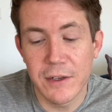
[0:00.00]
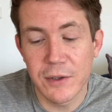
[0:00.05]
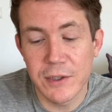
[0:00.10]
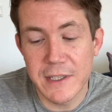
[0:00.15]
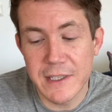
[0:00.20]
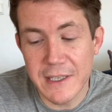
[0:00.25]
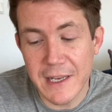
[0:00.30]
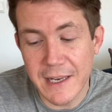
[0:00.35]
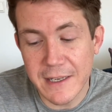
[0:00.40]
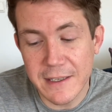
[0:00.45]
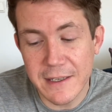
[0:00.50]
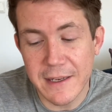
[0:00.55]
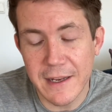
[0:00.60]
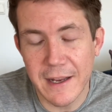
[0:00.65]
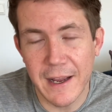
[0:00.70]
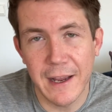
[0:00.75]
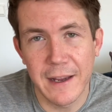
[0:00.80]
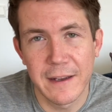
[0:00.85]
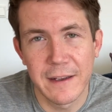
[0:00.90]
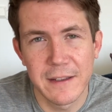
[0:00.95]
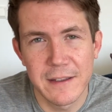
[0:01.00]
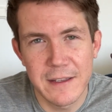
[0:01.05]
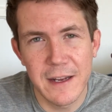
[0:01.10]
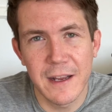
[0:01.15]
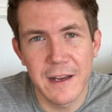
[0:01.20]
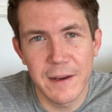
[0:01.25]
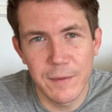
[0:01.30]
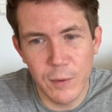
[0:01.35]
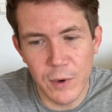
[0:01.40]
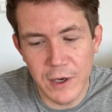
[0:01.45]
on Saturday. It's
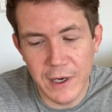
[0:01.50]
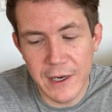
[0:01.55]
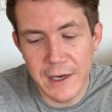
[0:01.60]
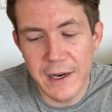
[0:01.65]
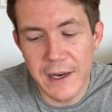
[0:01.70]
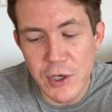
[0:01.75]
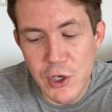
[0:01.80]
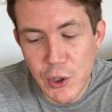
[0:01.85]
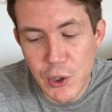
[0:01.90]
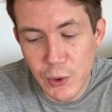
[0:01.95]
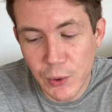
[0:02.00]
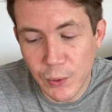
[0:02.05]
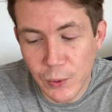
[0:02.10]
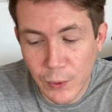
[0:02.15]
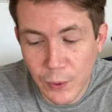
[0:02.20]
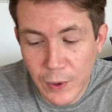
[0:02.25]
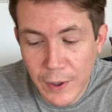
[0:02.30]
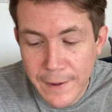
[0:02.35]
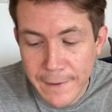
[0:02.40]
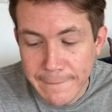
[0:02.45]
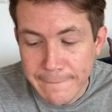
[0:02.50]
like, what can I do?